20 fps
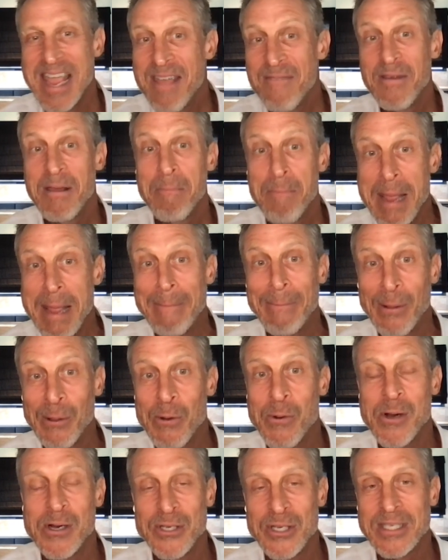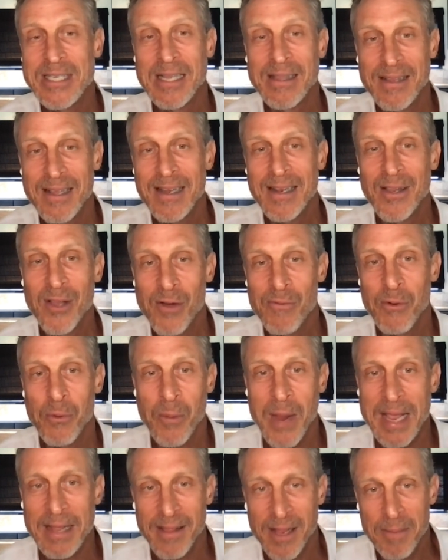Even people who are just a little
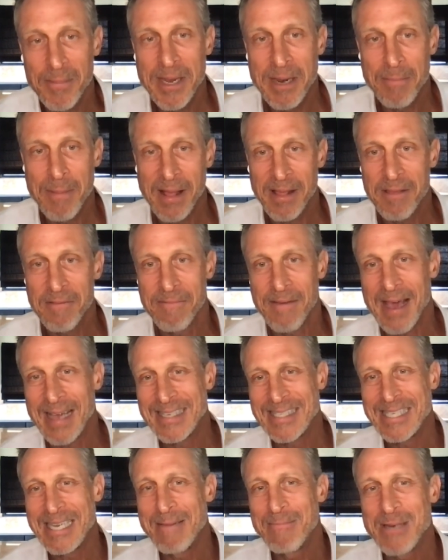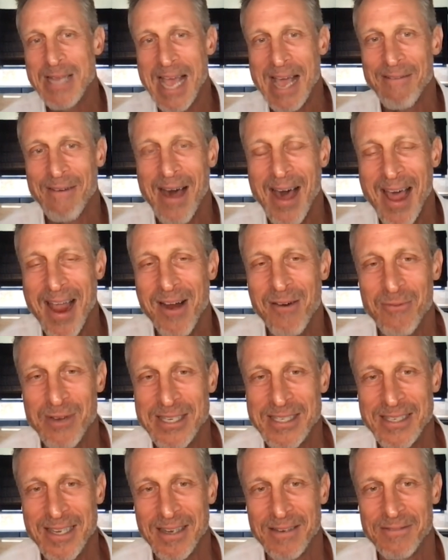overweight, a little bit of belly fat, seem to have higher
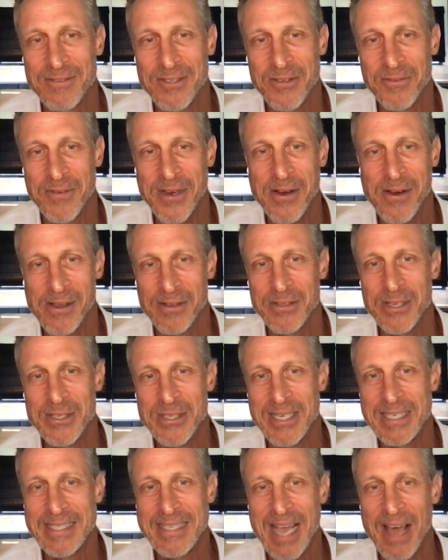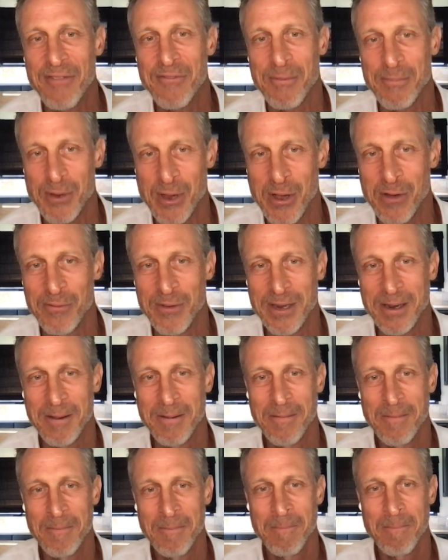risk of severe illness and death from COVID.
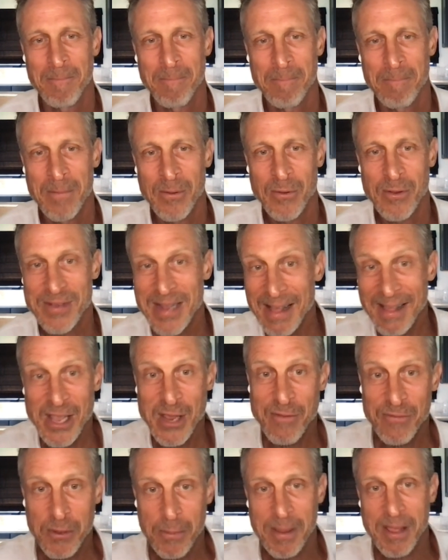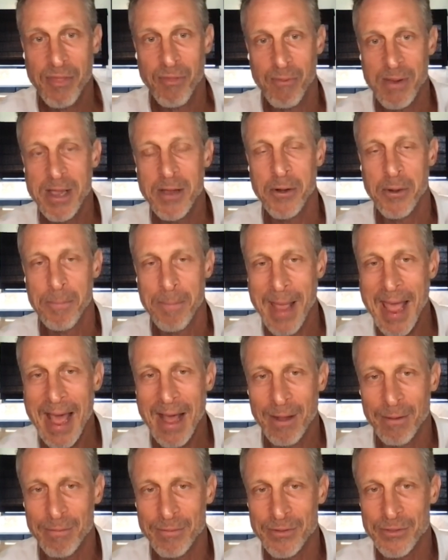So it's not like you have to be 300
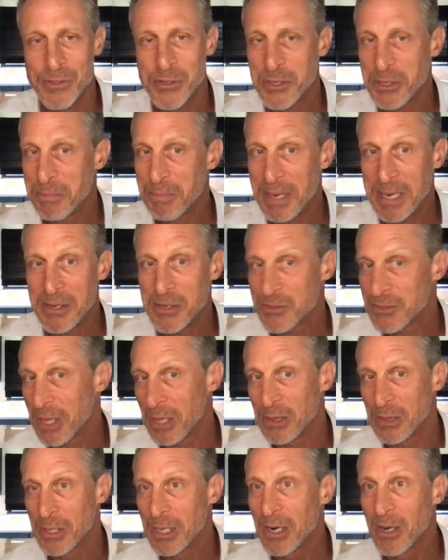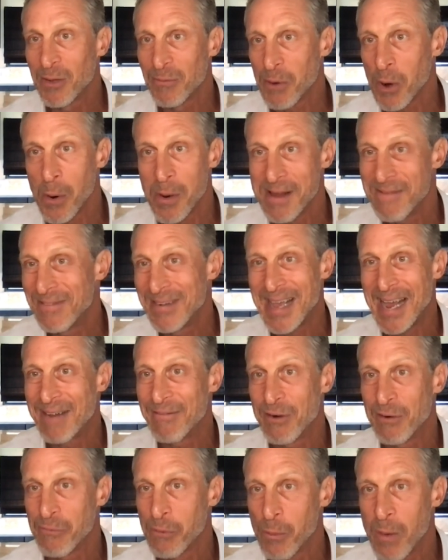pounds. You could be just a little over, or even
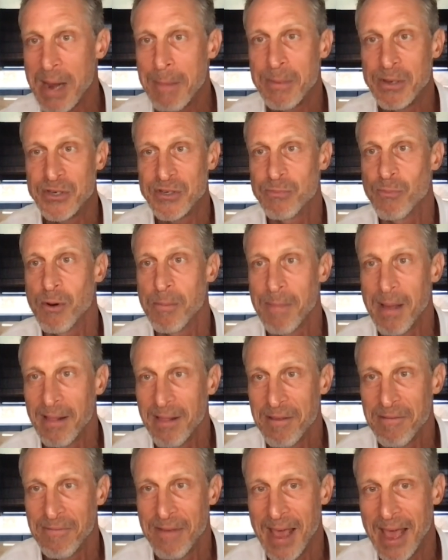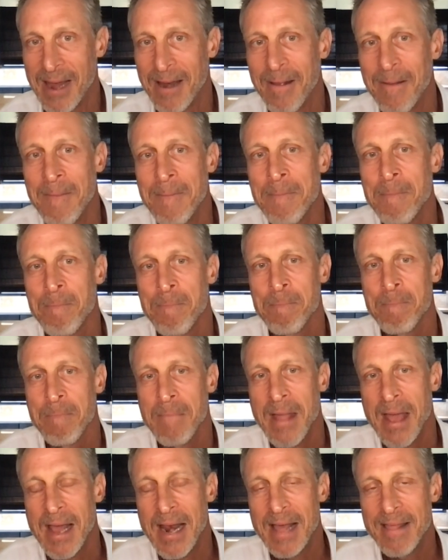not even overweight, but just more belly fat
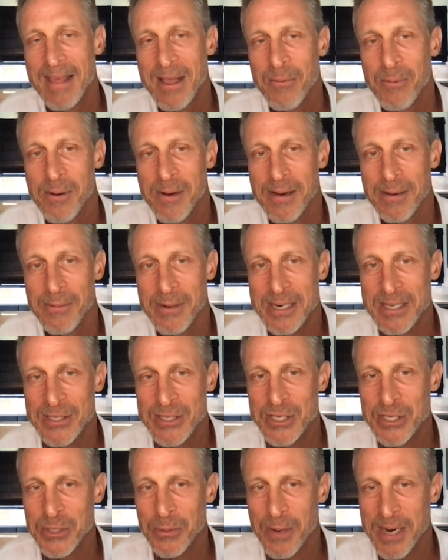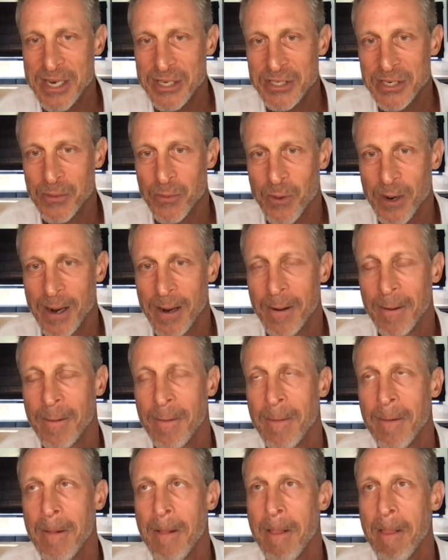and I think we're, we're in a situation
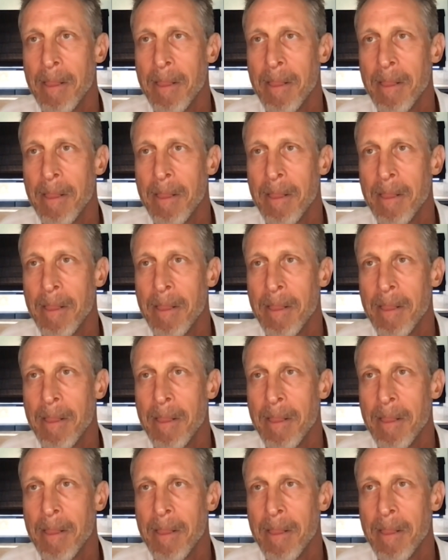where